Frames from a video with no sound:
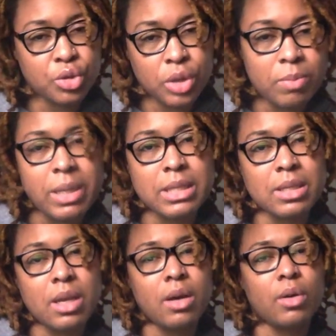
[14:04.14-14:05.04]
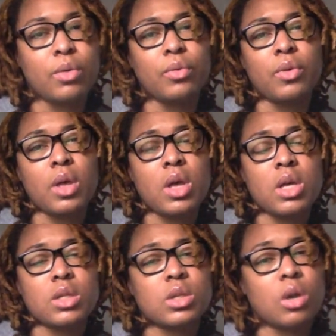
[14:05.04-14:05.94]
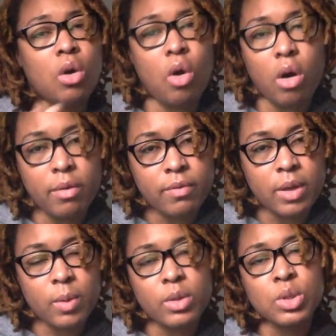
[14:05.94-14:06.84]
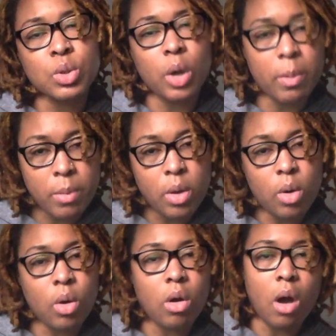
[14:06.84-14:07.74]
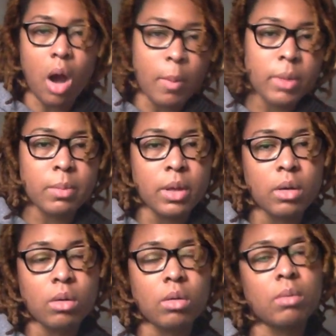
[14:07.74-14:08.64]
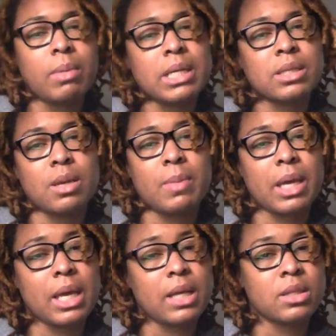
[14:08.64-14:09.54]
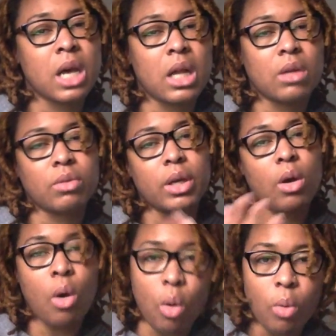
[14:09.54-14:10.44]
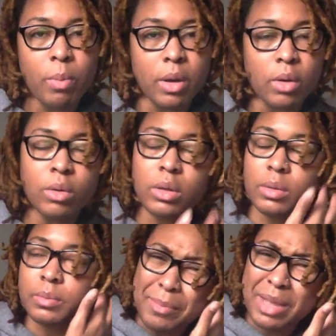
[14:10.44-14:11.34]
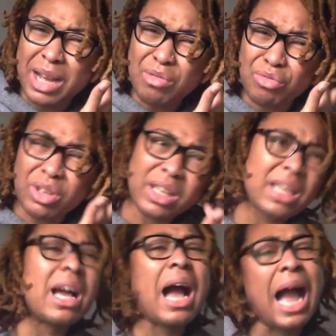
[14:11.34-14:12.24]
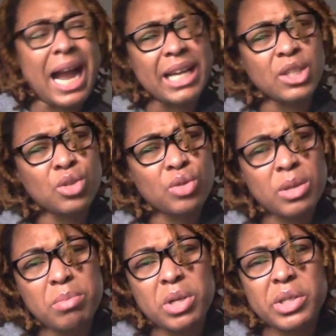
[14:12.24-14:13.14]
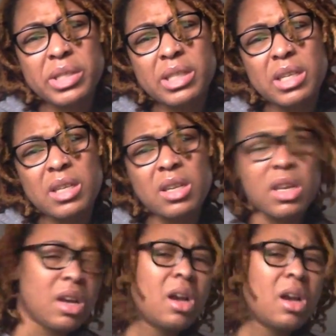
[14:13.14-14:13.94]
treat myself to a coffee with soy milk or almond milk. My stomach can't tolerate whole milk. I'm not really an ice cream person.